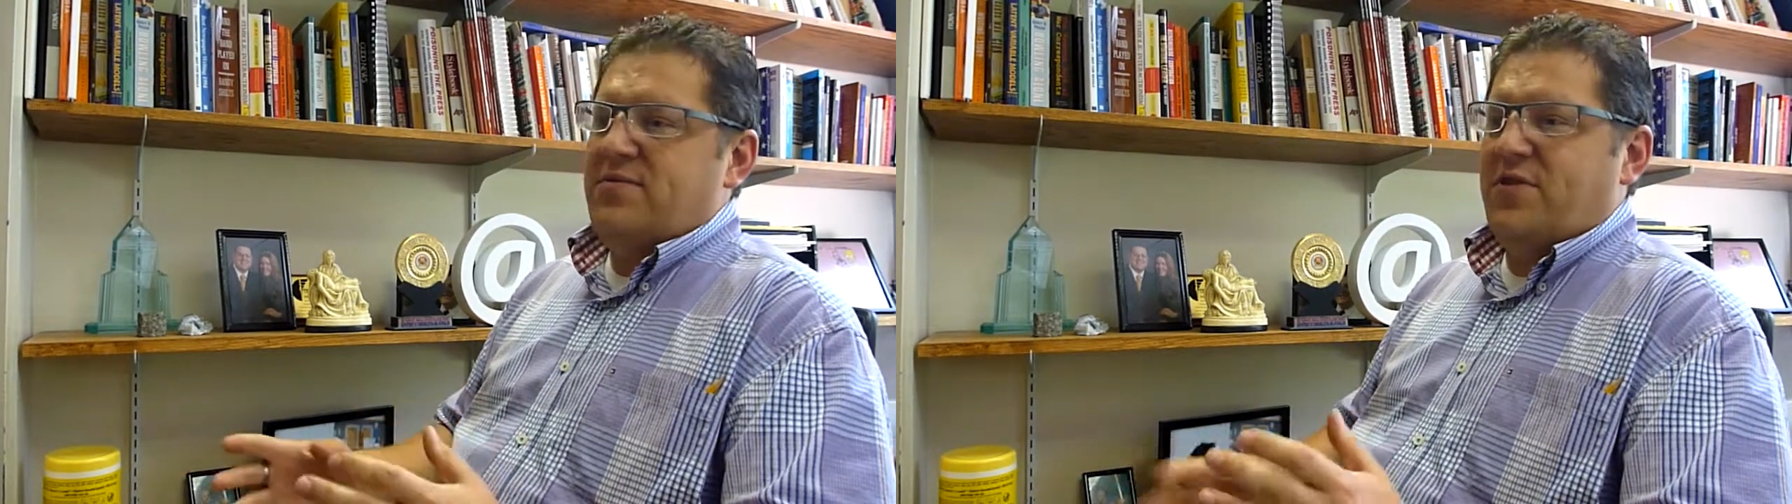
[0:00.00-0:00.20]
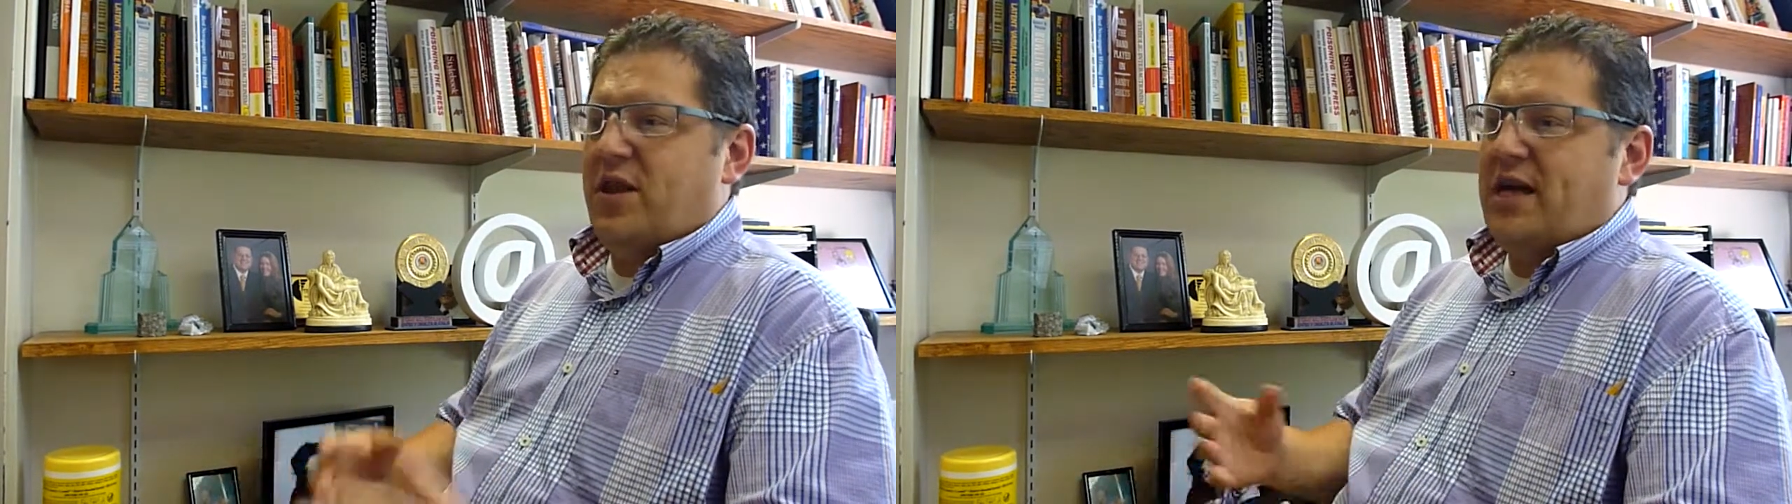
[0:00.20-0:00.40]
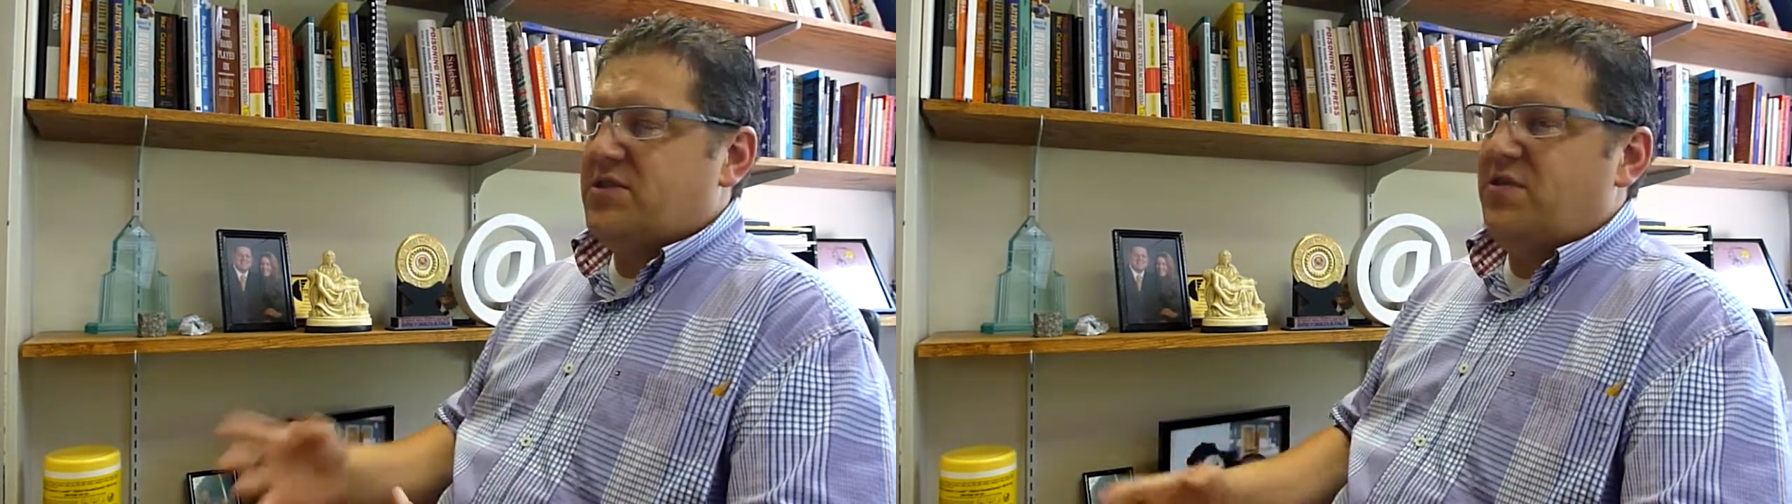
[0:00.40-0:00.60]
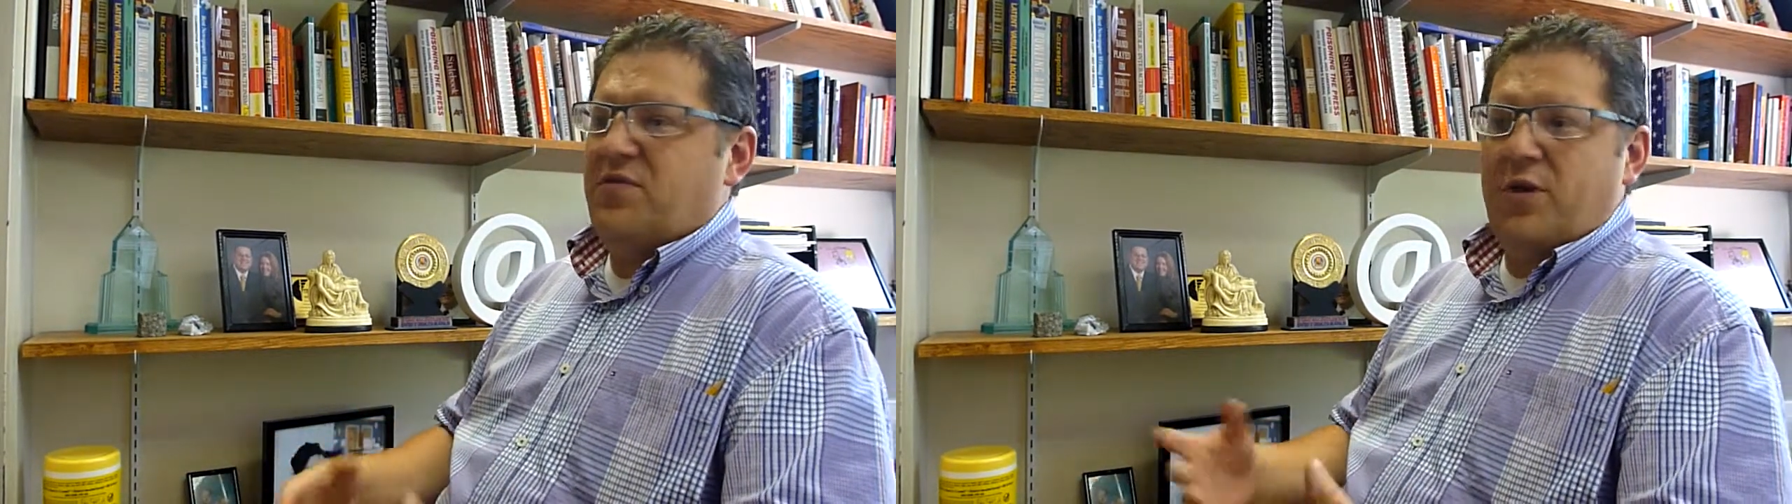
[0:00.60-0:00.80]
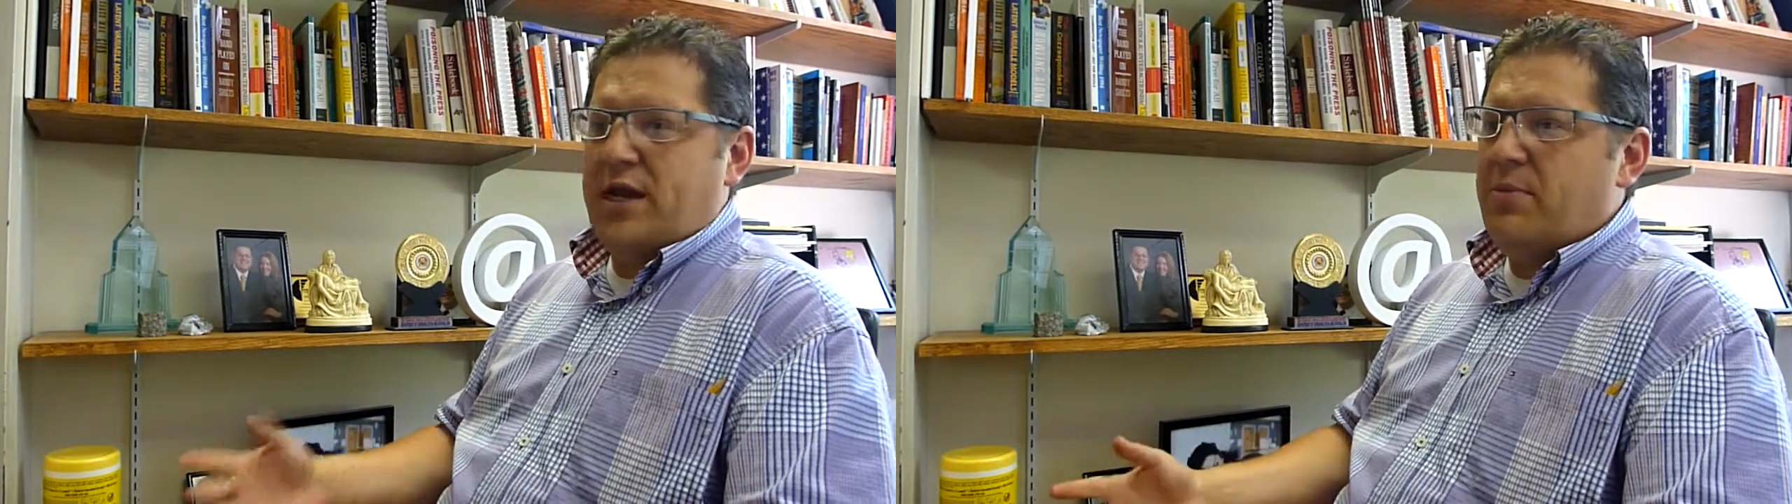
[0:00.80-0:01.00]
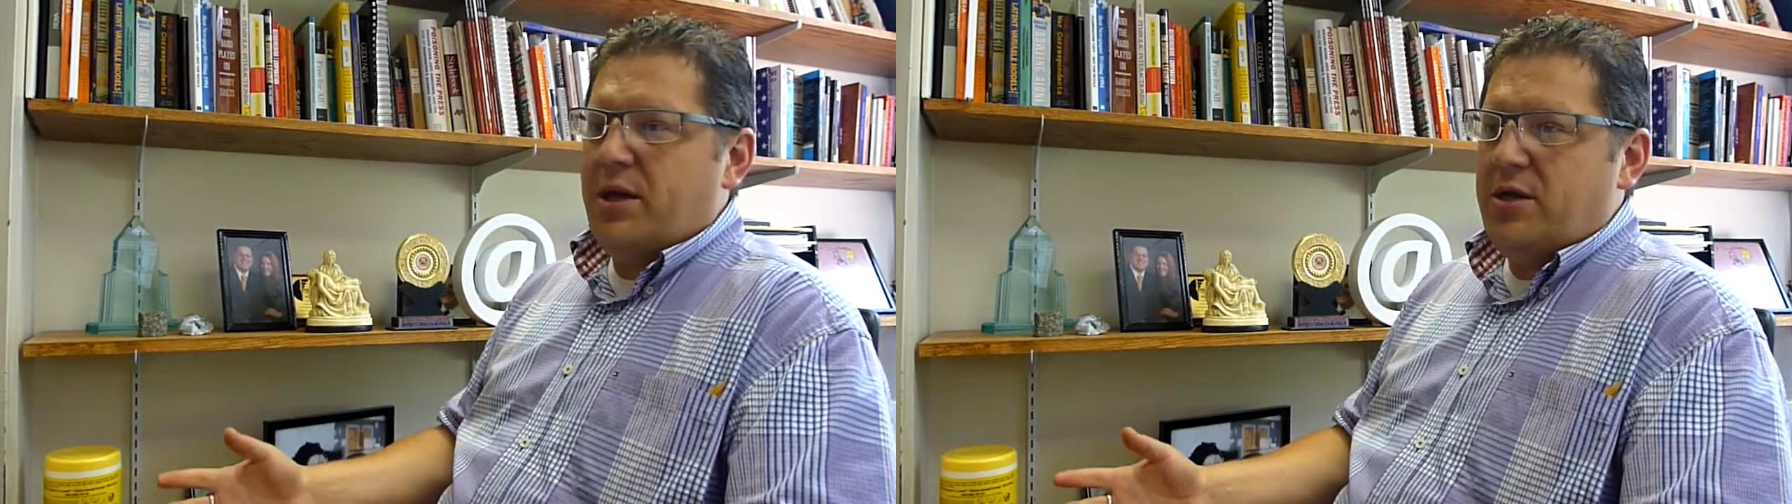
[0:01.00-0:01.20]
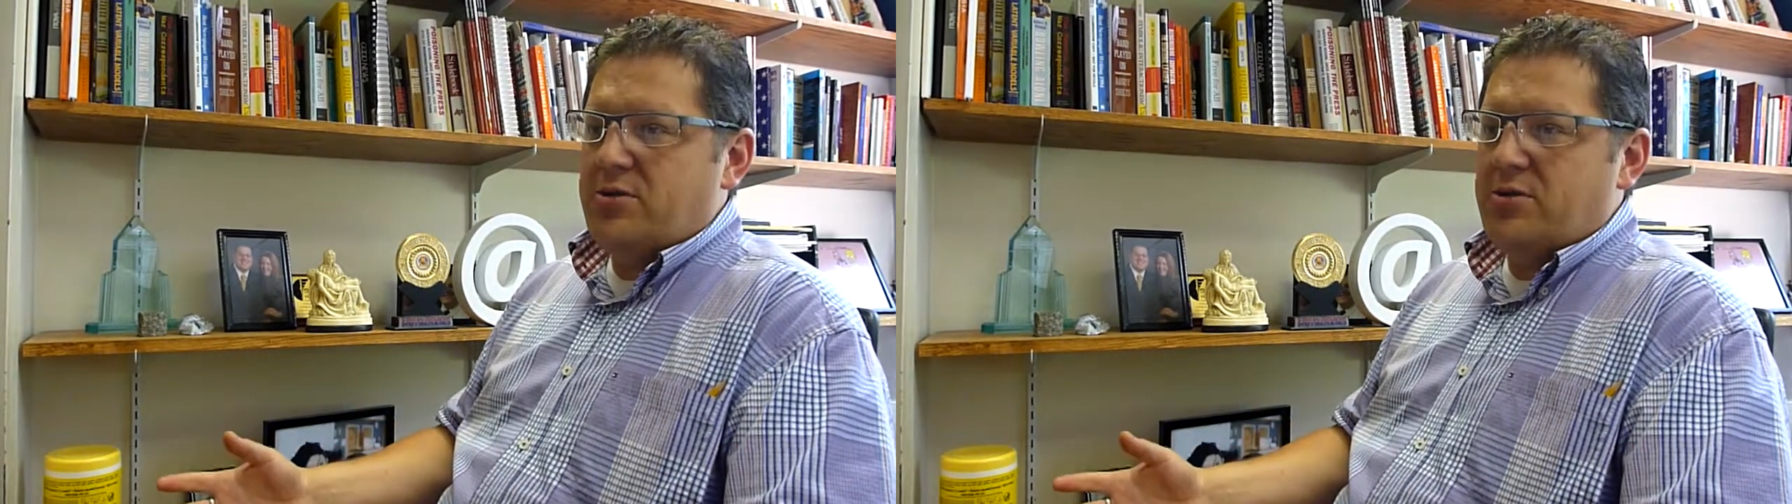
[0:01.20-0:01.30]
philosophy for anybody